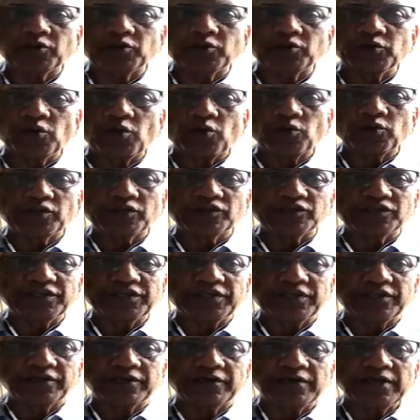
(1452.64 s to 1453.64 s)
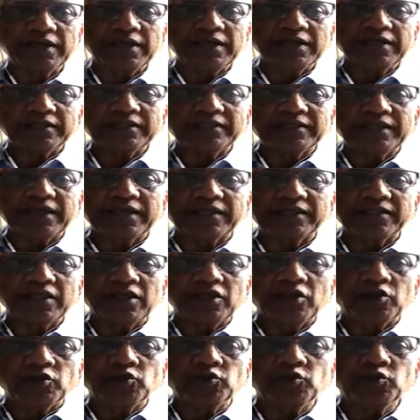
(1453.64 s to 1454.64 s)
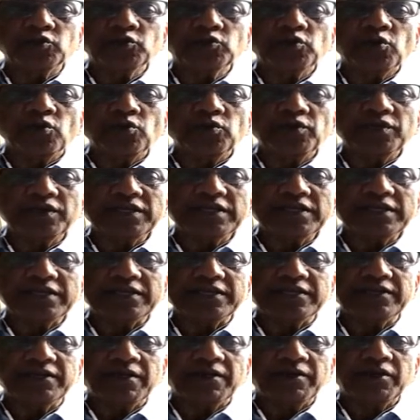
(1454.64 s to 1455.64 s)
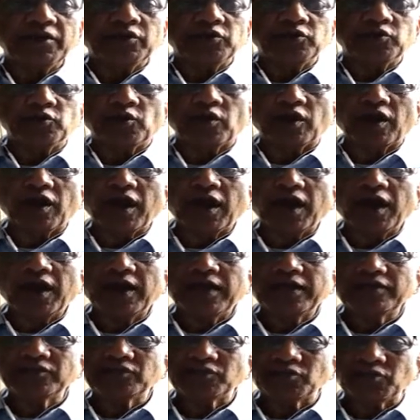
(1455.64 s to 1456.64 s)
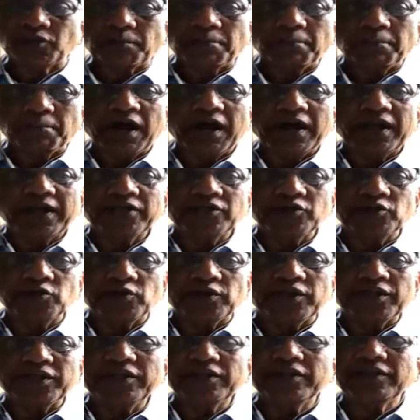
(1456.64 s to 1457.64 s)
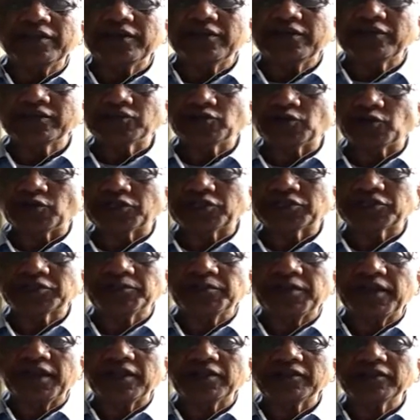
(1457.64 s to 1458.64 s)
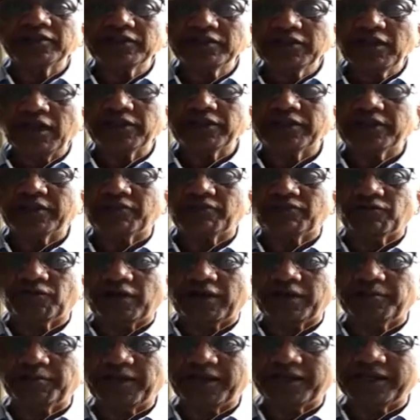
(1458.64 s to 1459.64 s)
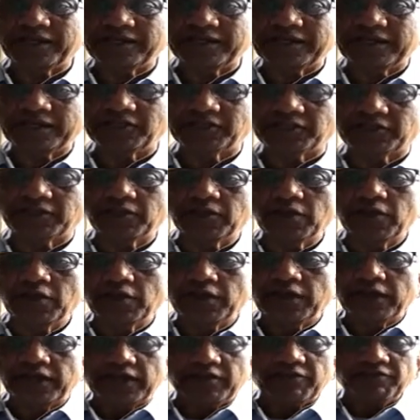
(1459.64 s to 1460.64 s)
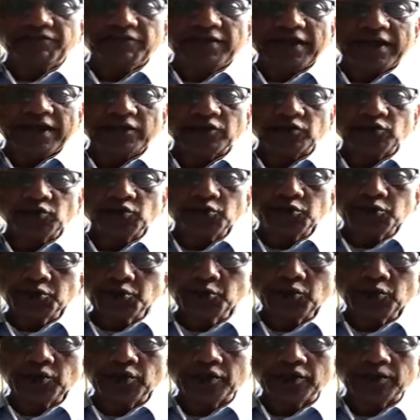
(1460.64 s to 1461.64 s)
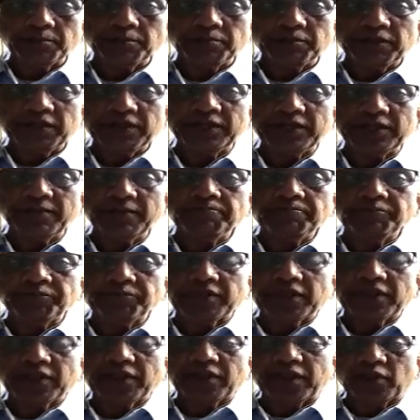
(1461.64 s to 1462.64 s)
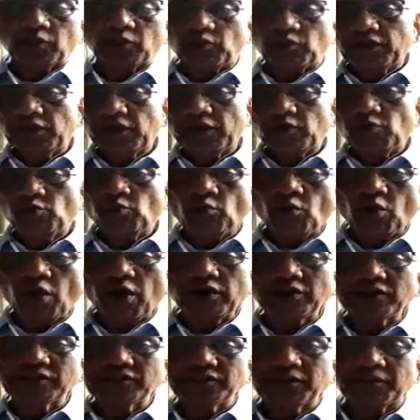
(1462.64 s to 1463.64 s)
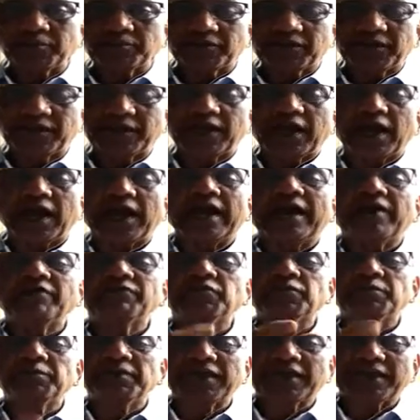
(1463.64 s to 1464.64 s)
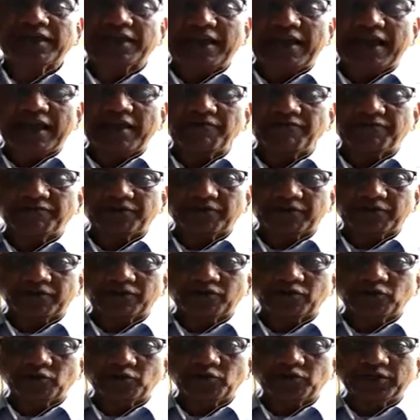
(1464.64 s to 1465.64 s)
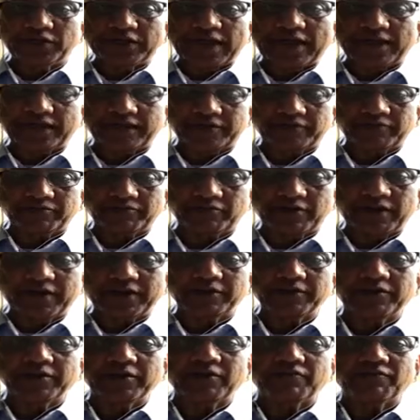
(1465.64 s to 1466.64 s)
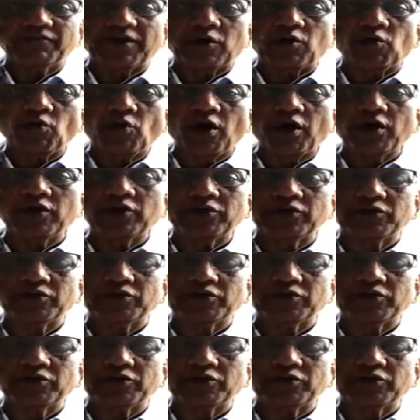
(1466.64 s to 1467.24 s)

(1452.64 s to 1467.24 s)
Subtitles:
to notice here that you don't need your eyes, your mind, your ears, your smell, nothing for a meditation. In fact, you shouldn't be like, when I want something, I have to make an effort to get it, right? If I want